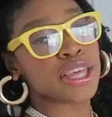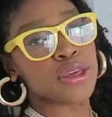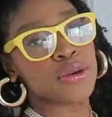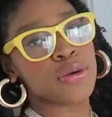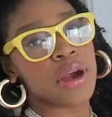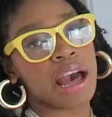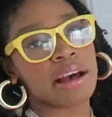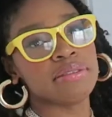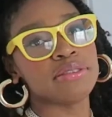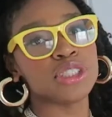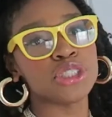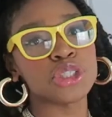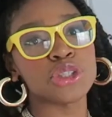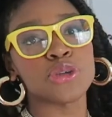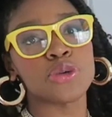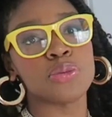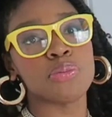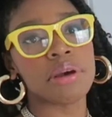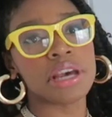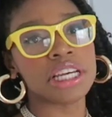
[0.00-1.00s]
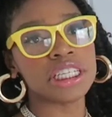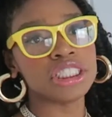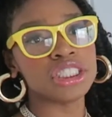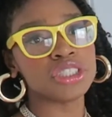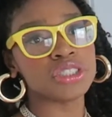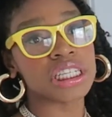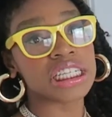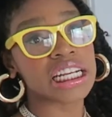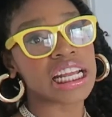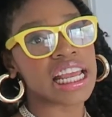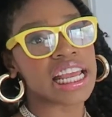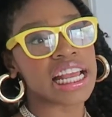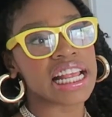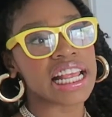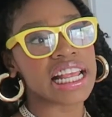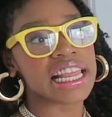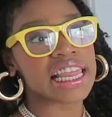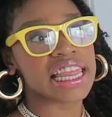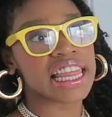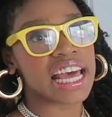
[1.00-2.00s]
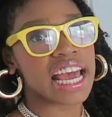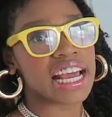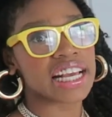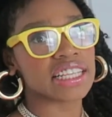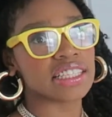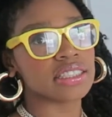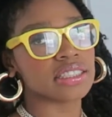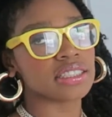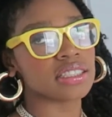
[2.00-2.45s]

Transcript: you have to measure it in that